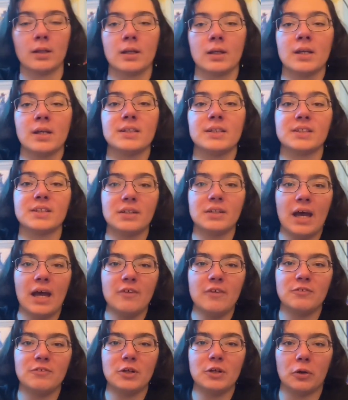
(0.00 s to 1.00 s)
So now
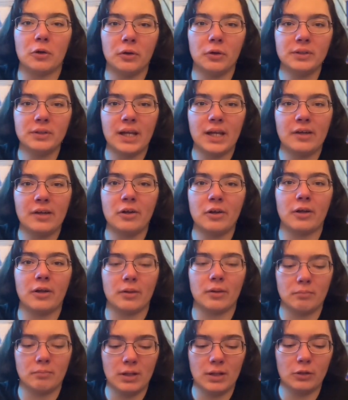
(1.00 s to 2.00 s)
if you hold down on
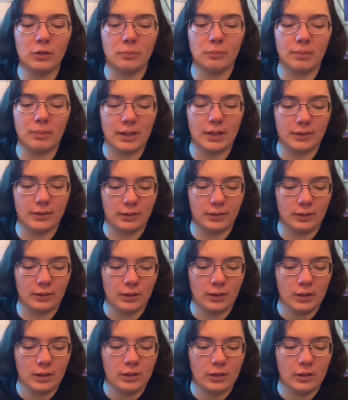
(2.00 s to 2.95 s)
the middle button,